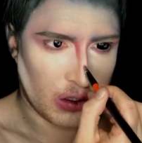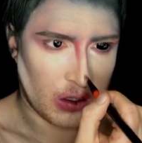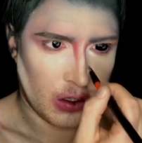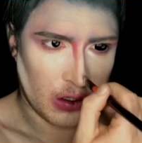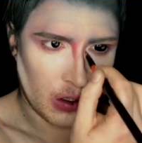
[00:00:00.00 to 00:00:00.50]

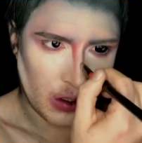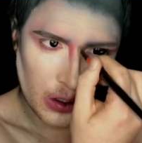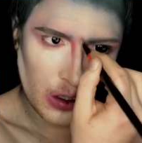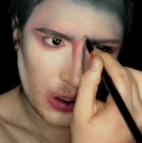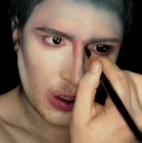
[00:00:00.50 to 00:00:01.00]
going down the
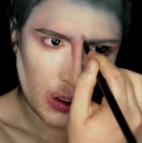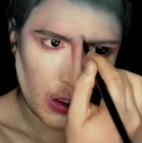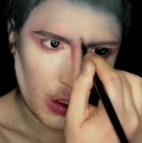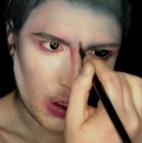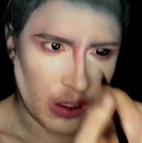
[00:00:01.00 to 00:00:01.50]

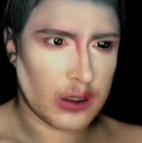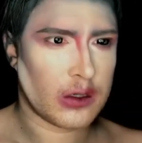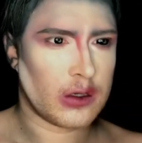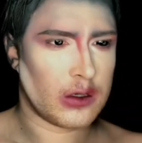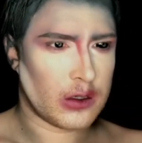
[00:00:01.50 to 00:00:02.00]
nose, and
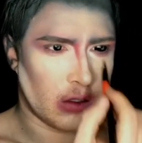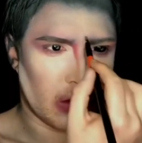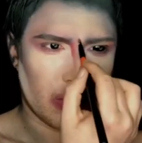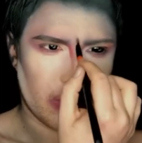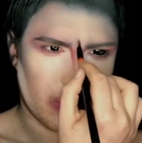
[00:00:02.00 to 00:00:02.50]
I also
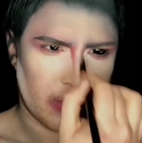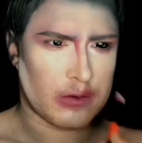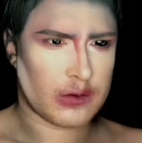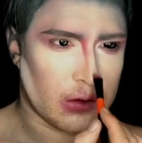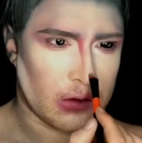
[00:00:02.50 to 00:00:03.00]
do
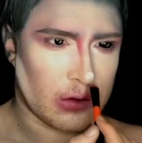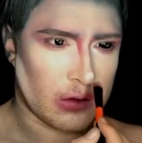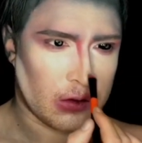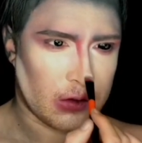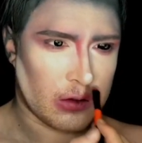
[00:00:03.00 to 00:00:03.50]
the Cupid's
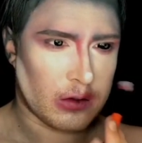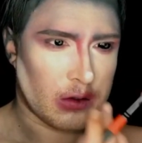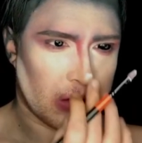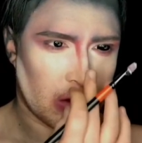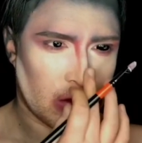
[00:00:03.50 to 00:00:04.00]
bow.
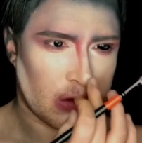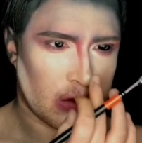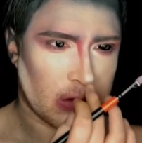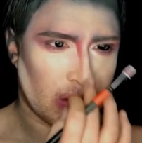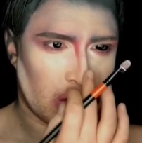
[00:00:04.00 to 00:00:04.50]

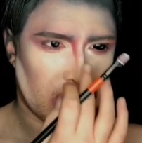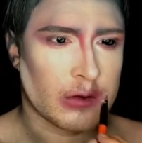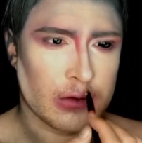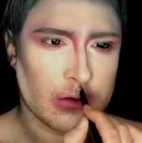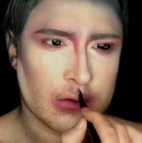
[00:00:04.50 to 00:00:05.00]

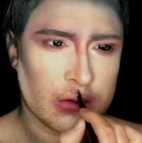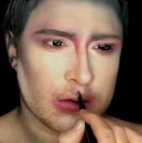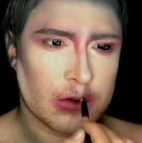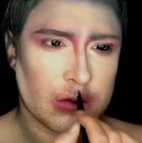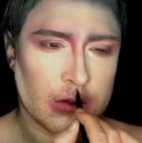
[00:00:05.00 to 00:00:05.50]
Still doing the
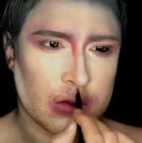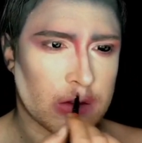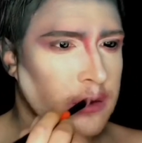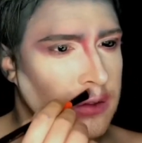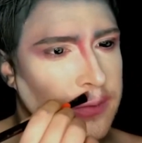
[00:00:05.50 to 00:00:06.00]
nose here,
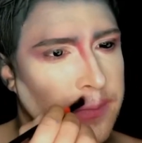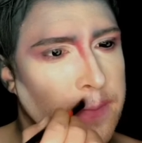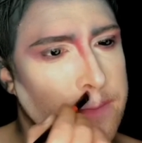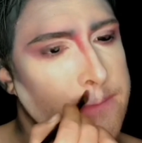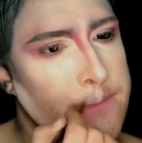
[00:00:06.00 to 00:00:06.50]
but there we
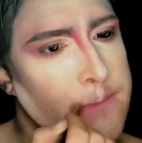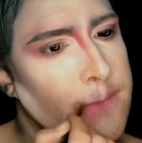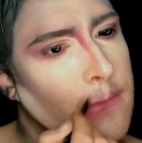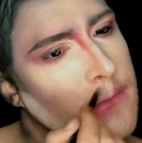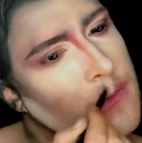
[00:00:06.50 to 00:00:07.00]
go,
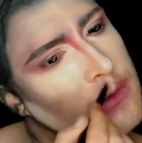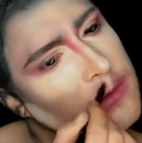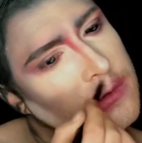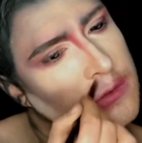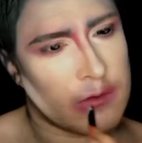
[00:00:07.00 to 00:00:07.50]
Cupid's bow.